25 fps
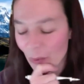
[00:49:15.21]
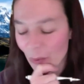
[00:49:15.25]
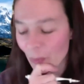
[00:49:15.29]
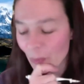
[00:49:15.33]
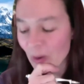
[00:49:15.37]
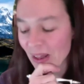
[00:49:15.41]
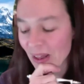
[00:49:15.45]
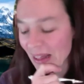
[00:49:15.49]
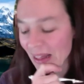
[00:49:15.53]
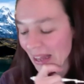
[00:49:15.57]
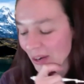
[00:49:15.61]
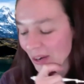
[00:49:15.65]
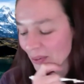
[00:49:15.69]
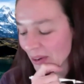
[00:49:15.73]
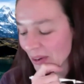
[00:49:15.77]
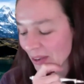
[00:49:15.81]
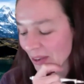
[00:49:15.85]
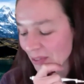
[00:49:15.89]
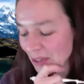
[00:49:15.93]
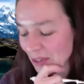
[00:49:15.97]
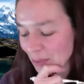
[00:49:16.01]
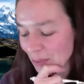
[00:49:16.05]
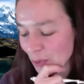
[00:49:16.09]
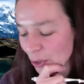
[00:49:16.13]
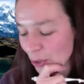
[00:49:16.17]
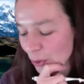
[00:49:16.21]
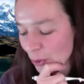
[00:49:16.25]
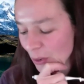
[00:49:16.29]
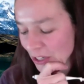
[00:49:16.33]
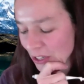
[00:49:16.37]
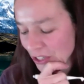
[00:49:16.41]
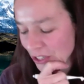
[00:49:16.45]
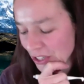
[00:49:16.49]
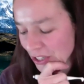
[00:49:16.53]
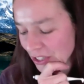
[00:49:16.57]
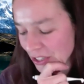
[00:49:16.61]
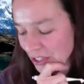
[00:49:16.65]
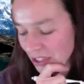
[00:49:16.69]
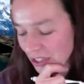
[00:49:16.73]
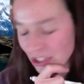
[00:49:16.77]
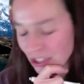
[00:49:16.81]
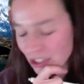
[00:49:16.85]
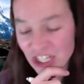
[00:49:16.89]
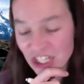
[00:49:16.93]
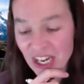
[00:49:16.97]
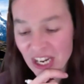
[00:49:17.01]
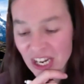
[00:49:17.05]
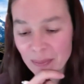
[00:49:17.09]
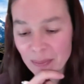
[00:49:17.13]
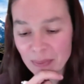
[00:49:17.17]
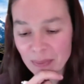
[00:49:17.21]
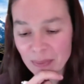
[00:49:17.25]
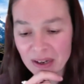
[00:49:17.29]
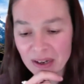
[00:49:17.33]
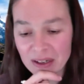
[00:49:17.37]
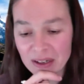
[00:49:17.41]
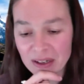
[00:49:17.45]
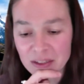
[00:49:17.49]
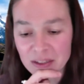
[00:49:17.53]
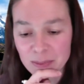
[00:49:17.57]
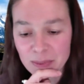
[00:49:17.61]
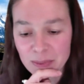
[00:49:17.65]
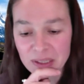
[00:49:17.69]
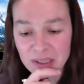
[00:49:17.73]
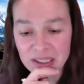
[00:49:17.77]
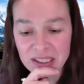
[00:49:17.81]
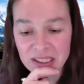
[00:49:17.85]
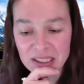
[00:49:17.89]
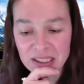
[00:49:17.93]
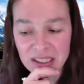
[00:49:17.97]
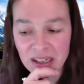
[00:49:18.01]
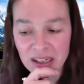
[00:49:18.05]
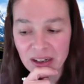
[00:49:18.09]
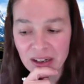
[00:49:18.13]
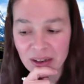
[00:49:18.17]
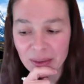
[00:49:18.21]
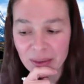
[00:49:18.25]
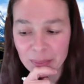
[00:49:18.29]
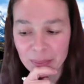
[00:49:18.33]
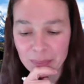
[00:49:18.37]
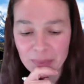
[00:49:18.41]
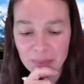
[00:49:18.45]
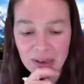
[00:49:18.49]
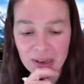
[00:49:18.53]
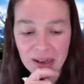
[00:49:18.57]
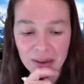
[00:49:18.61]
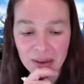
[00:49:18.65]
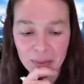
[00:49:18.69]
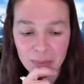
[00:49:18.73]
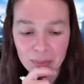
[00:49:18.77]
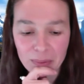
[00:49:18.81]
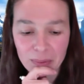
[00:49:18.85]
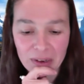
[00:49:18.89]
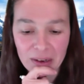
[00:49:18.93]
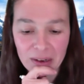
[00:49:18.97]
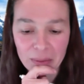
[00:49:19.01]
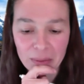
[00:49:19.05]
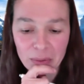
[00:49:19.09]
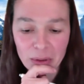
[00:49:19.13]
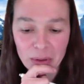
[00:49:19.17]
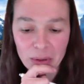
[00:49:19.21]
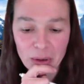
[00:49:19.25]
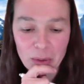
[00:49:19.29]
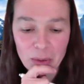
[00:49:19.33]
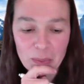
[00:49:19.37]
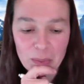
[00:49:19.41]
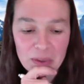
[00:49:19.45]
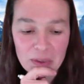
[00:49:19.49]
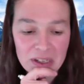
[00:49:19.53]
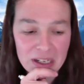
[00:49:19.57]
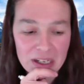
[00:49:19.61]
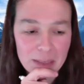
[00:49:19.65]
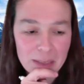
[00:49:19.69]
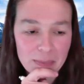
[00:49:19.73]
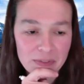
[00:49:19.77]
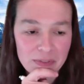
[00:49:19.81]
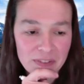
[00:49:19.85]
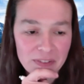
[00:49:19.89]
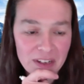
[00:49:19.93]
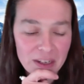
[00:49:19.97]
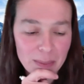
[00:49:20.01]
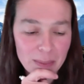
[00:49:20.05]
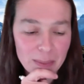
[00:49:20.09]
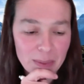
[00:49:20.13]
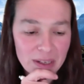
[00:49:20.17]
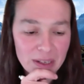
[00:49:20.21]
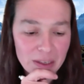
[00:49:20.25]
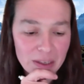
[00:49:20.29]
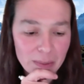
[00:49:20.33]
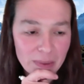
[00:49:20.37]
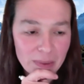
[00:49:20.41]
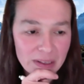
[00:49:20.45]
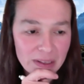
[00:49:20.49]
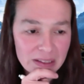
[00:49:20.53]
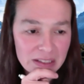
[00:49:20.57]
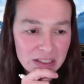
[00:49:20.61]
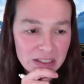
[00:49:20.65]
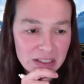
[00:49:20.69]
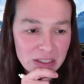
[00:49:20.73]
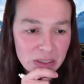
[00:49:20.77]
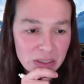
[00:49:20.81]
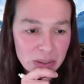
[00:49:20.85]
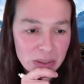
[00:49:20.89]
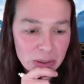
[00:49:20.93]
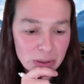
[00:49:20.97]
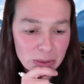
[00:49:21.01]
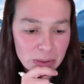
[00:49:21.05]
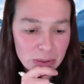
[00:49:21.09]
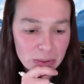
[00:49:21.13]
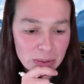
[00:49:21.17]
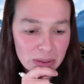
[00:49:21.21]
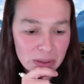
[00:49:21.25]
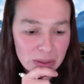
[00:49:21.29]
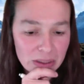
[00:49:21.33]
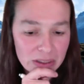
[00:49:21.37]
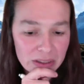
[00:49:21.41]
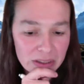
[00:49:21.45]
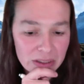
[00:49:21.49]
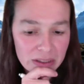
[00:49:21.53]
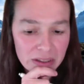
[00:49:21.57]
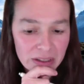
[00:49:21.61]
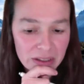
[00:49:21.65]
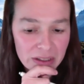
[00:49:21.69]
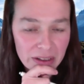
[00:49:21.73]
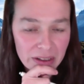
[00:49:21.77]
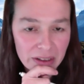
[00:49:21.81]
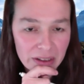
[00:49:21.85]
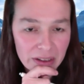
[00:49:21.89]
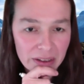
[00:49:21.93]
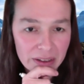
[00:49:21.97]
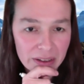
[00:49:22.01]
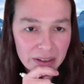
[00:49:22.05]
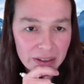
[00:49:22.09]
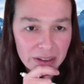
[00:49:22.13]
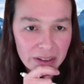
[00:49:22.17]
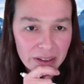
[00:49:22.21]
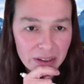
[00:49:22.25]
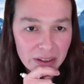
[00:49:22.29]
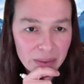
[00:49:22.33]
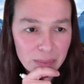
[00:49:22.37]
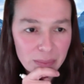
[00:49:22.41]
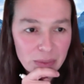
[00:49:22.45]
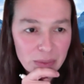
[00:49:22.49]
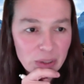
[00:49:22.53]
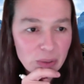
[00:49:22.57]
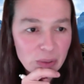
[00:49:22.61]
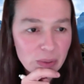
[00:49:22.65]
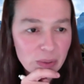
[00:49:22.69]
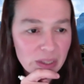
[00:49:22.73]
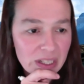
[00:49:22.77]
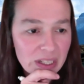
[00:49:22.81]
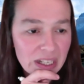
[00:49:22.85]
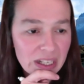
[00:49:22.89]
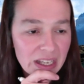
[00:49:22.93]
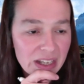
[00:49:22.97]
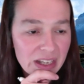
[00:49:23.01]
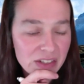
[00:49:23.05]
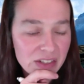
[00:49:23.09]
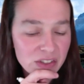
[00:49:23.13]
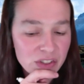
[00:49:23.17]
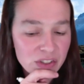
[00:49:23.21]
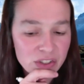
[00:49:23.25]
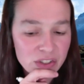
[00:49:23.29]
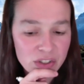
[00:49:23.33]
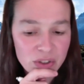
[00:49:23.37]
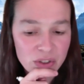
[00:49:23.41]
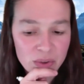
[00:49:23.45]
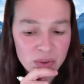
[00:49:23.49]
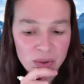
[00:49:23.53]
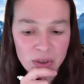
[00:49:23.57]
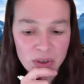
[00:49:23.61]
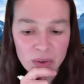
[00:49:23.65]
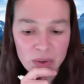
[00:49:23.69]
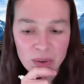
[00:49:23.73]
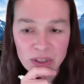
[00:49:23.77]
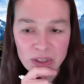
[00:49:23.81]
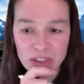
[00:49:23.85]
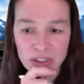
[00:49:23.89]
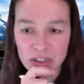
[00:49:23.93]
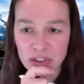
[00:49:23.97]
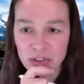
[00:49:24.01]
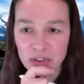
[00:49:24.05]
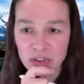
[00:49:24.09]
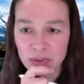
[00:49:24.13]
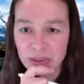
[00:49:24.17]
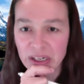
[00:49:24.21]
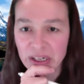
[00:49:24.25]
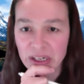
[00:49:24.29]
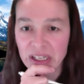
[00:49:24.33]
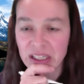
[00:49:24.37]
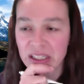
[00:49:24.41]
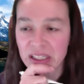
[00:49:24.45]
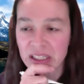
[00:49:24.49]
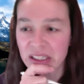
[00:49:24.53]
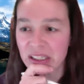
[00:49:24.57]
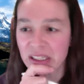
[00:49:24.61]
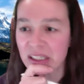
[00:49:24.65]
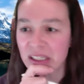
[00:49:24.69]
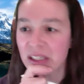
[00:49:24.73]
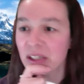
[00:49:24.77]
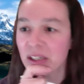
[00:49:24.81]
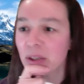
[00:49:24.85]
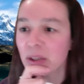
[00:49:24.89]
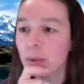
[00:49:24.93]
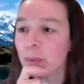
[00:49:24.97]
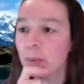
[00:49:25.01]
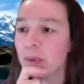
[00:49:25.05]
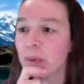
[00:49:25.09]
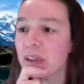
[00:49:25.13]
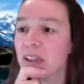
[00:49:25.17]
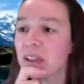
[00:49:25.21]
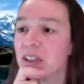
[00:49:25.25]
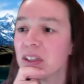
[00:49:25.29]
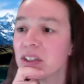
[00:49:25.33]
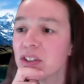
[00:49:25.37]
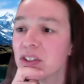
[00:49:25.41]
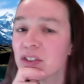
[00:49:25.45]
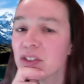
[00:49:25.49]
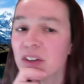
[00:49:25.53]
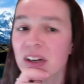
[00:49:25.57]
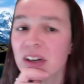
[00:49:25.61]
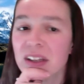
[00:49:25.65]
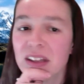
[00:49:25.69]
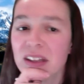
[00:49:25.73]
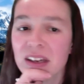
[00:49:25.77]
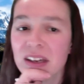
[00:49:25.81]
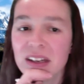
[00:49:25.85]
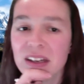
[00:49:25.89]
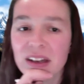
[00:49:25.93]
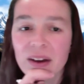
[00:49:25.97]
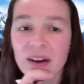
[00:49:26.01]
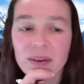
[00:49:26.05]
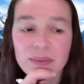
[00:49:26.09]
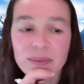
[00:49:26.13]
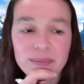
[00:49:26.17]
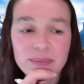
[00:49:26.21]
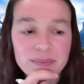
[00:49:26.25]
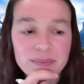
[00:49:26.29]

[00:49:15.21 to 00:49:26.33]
Well, I don't have any more questions in the chat box, but um, I, I will open it up if anybody wants to uh, unmute and ask Joe a question directly. We can try that out.